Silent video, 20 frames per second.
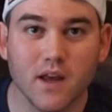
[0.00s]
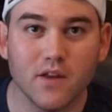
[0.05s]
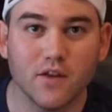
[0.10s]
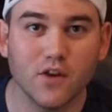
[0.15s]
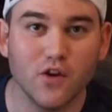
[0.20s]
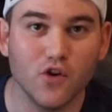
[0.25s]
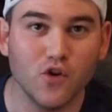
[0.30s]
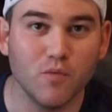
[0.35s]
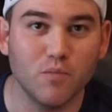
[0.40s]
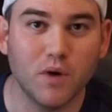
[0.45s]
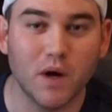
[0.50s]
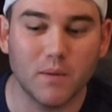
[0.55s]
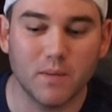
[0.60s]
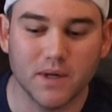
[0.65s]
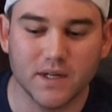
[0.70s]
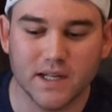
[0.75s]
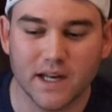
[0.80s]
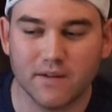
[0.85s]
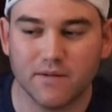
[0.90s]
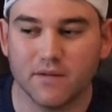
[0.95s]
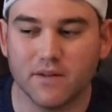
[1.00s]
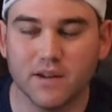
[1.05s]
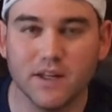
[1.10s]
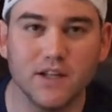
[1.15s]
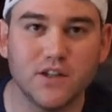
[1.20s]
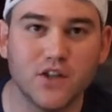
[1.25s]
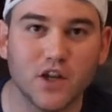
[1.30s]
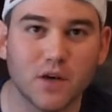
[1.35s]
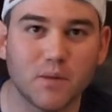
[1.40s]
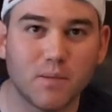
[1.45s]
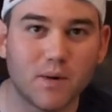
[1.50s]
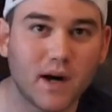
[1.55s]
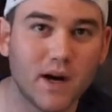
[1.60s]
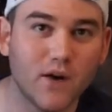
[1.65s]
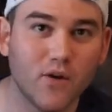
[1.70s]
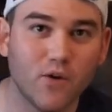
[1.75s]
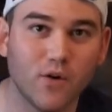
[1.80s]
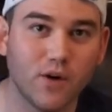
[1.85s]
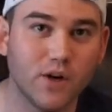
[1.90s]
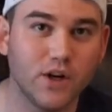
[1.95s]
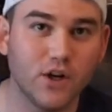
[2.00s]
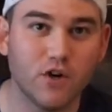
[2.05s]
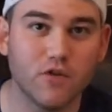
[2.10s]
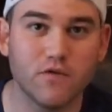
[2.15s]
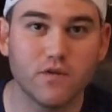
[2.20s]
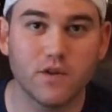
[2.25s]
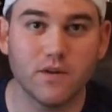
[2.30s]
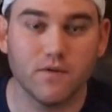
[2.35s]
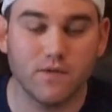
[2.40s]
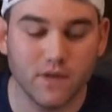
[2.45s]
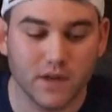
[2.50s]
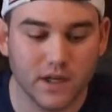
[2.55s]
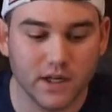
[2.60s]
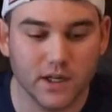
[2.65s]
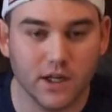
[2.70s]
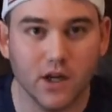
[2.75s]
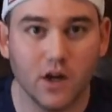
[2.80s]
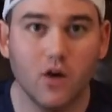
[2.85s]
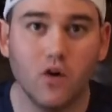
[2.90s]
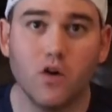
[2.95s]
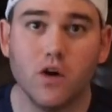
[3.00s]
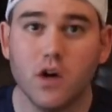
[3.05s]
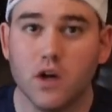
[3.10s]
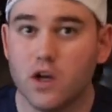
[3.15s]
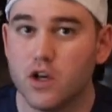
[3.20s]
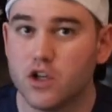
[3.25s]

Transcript: The new Bubba definitely took priority over the video.